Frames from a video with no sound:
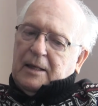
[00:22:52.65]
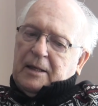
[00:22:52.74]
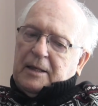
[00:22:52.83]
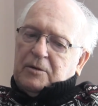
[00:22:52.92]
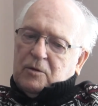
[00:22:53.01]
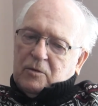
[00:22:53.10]

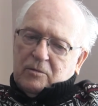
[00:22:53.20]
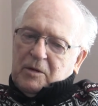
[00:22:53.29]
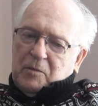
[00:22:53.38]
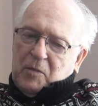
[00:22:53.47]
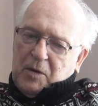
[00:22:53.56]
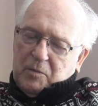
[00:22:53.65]
I don't
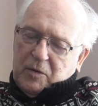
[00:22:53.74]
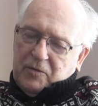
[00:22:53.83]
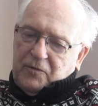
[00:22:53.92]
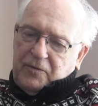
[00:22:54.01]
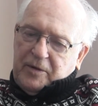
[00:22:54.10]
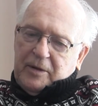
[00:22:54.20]
remember
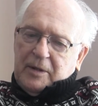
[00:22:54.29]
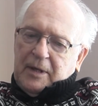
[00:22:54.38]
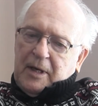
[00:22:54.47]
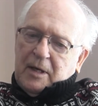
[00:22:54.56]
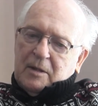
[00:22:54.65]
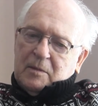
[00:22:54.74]
feeding
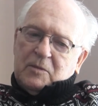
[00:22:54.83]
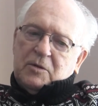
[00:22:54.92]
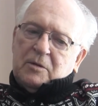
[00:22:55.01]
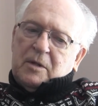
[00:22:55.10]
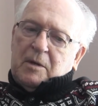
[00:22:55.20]
animals.